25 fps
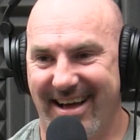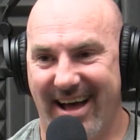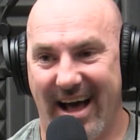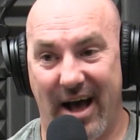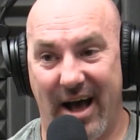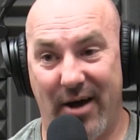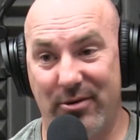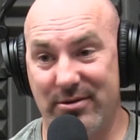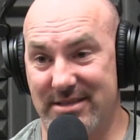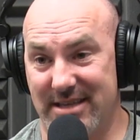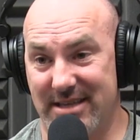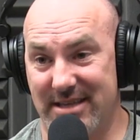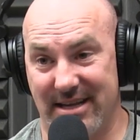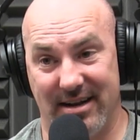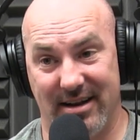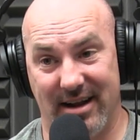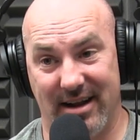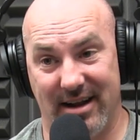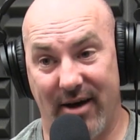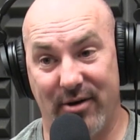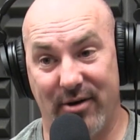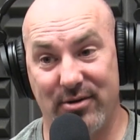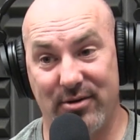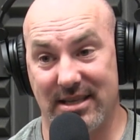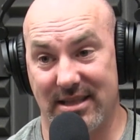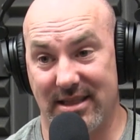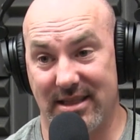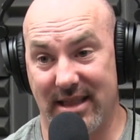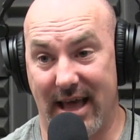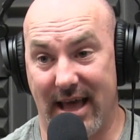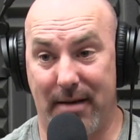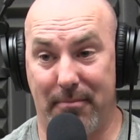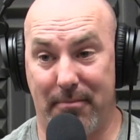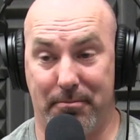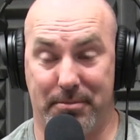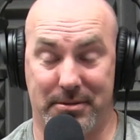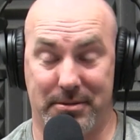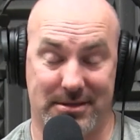I was in I was in
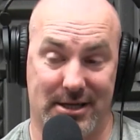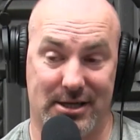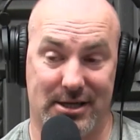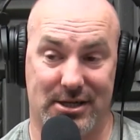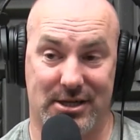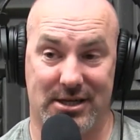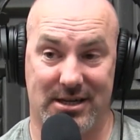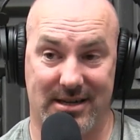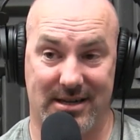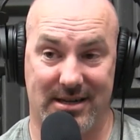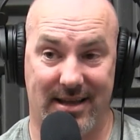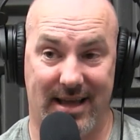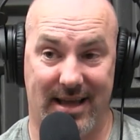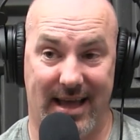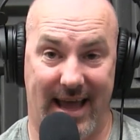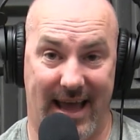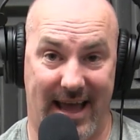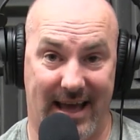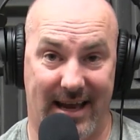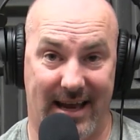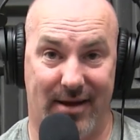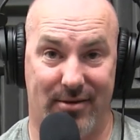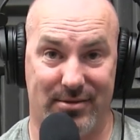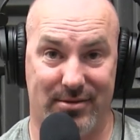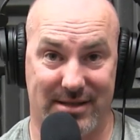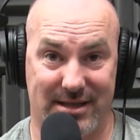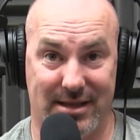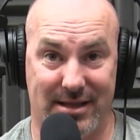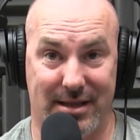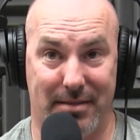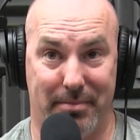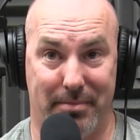that position and I was in the